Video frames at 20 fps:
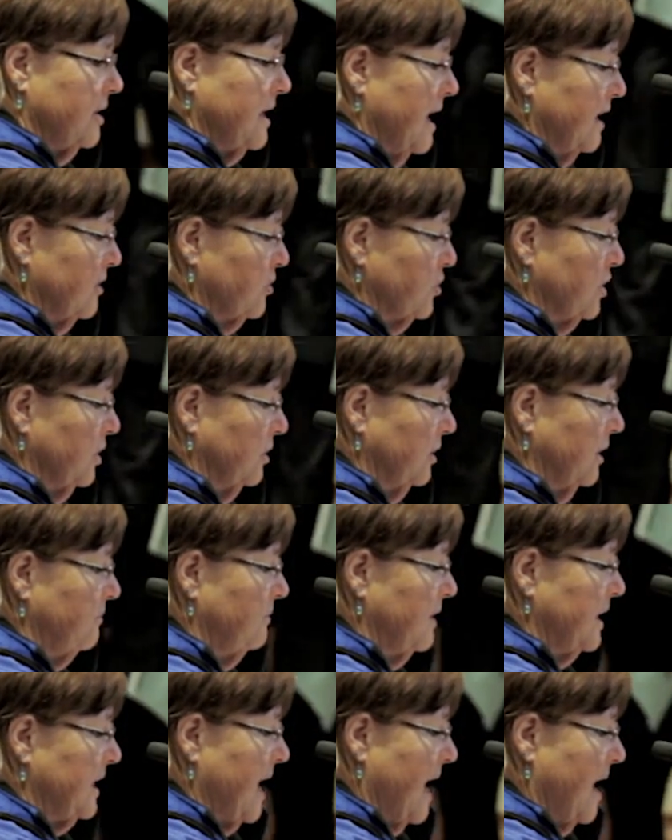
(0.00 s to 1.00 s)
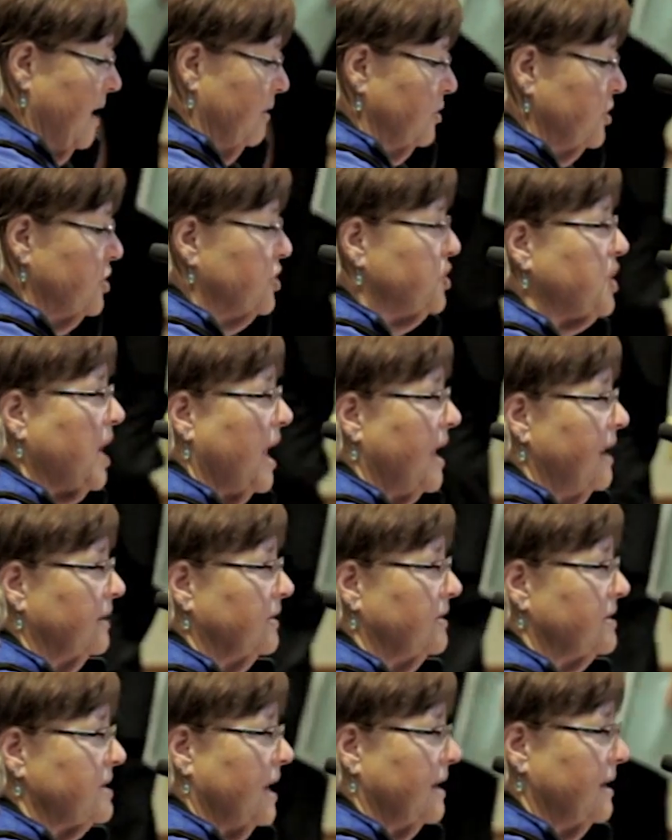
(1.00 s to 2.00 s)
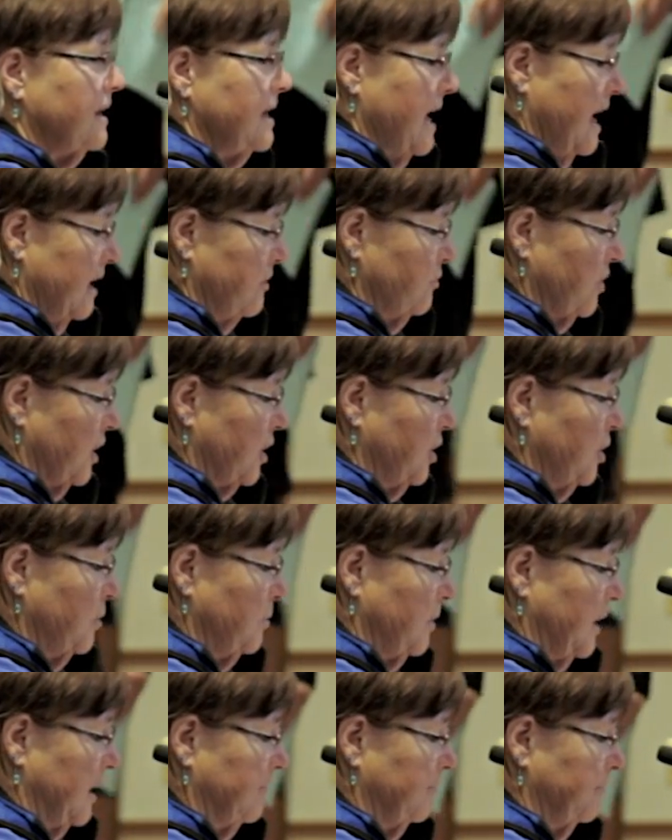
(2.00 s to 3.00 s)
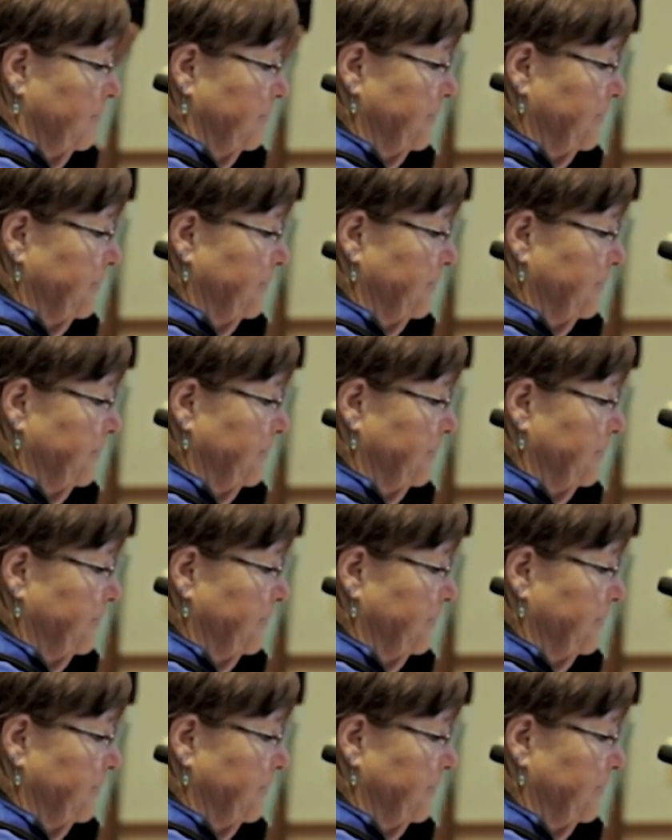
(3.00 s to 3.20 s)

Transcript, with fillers: nationally renowned child psychiatric unit